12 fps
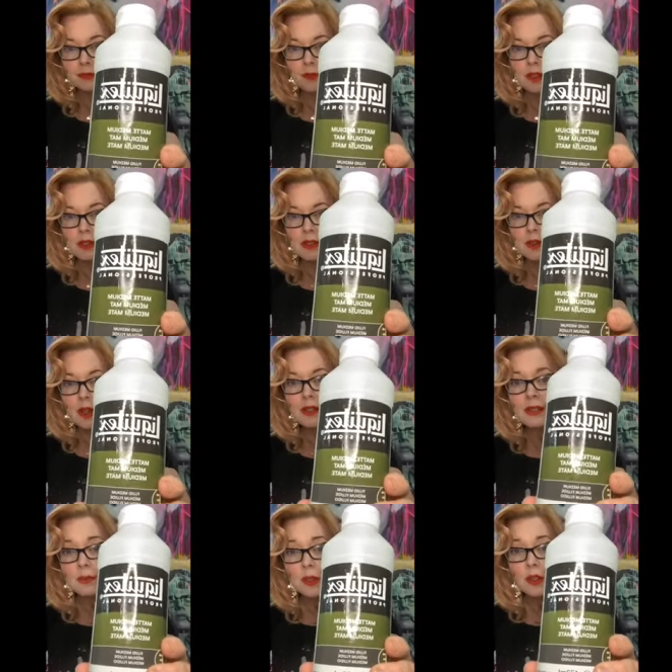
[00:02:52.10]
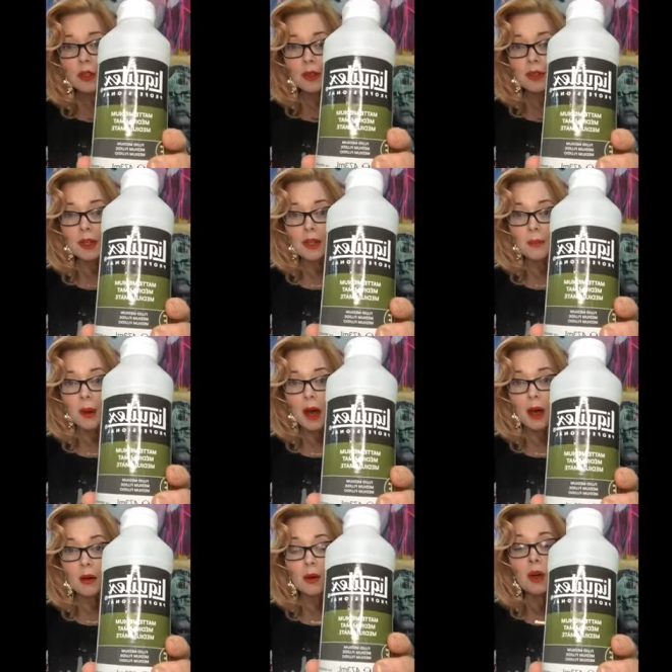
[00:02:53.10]
So that's something you can think
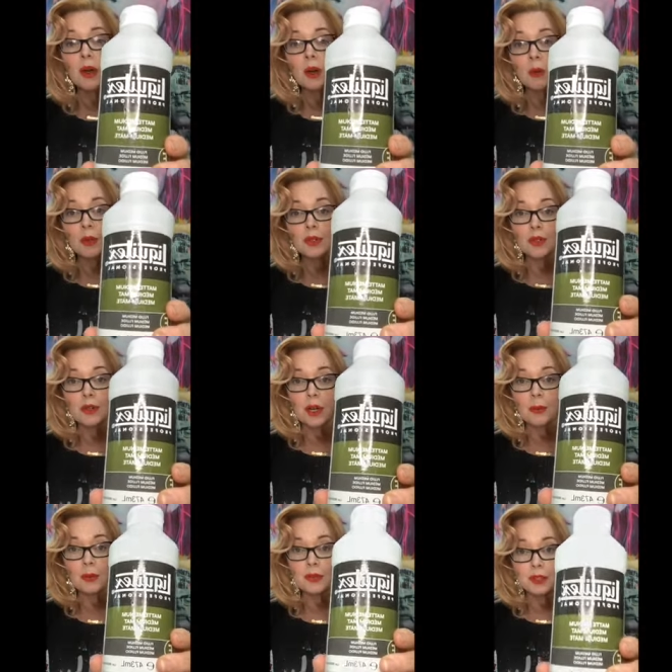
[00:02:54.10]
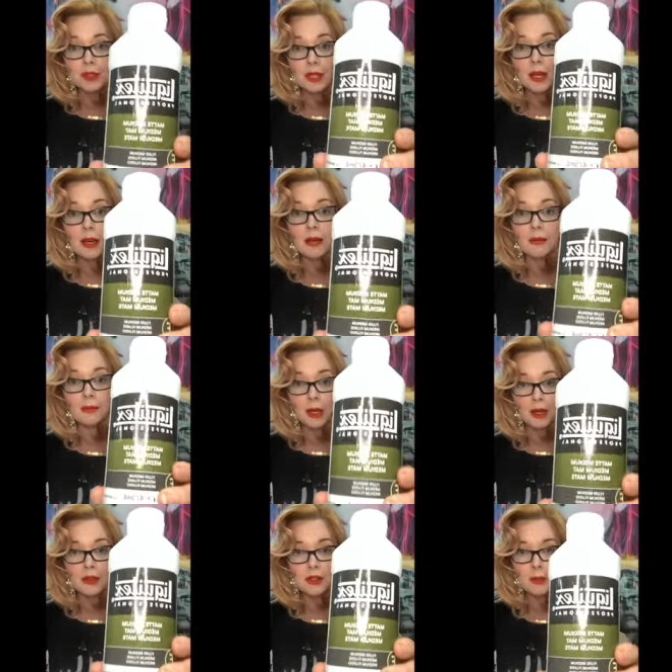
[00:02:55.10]
about once you're able to get better
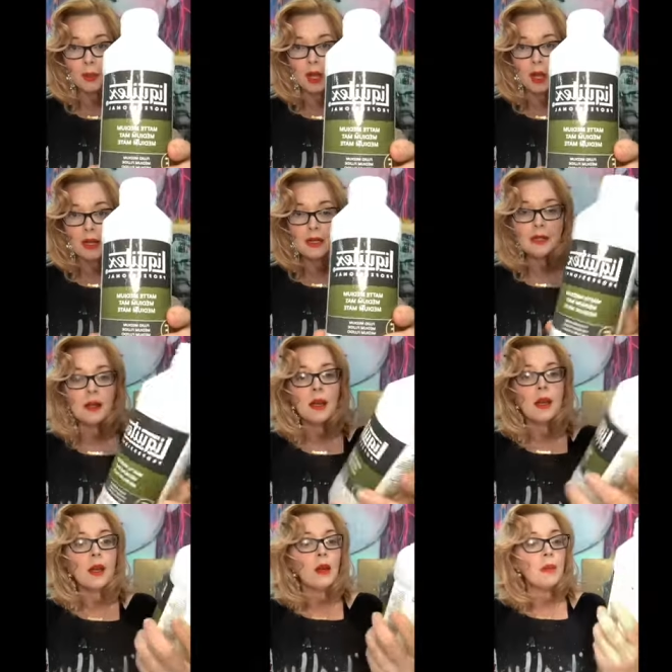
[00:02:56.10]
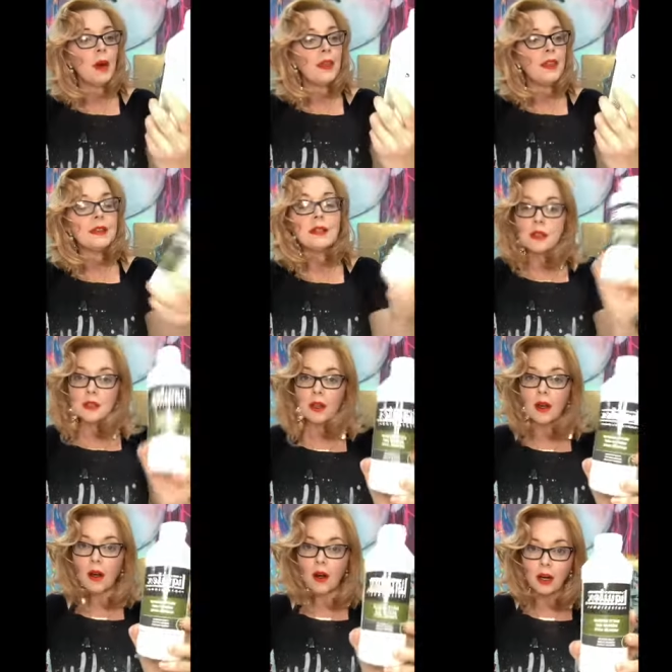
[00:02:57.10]
supplies. But this is
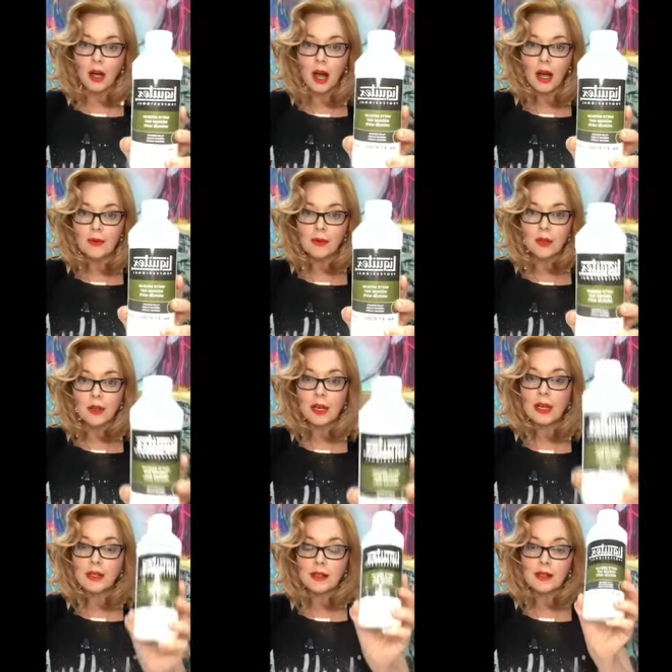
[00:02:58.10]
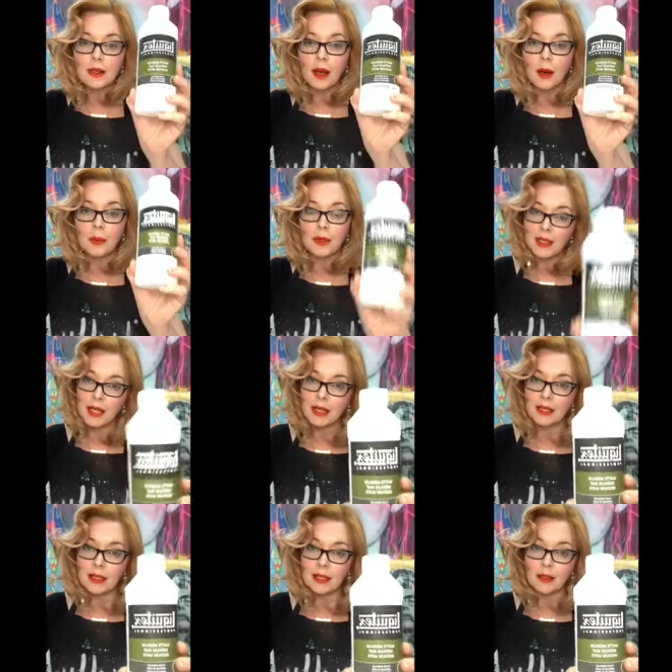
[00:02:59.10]
archival. It's
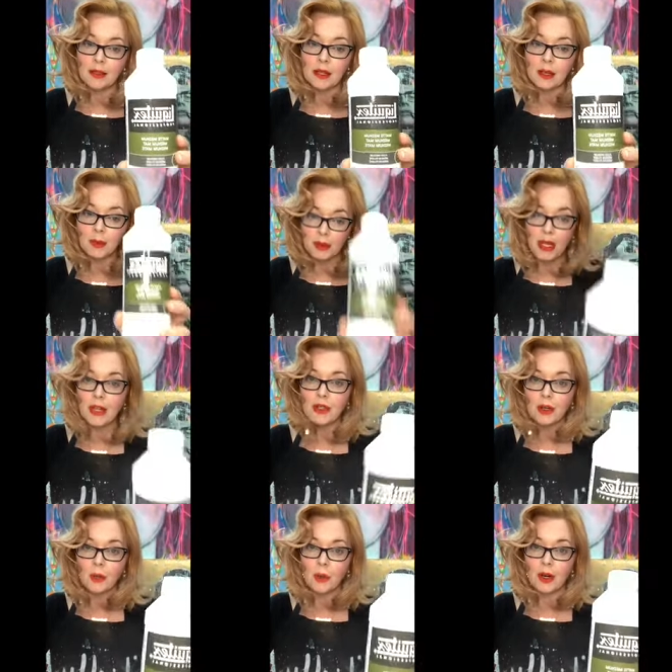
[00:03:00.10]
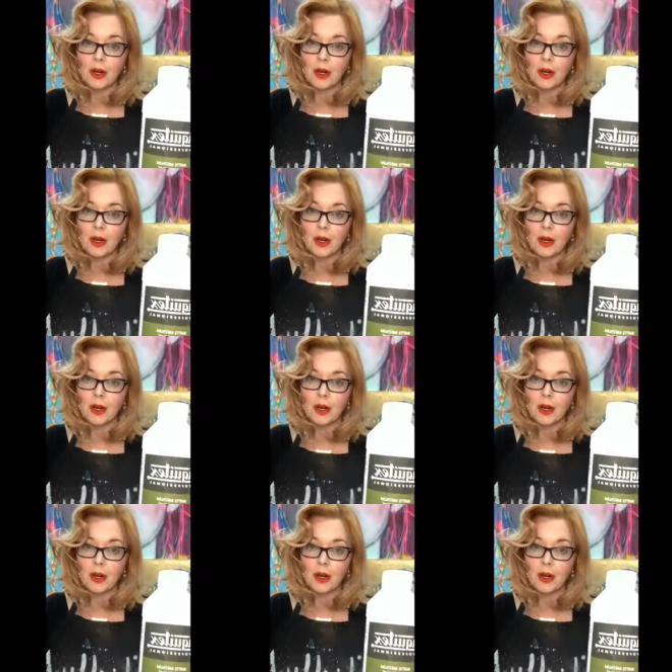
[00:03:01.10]
it protects your work,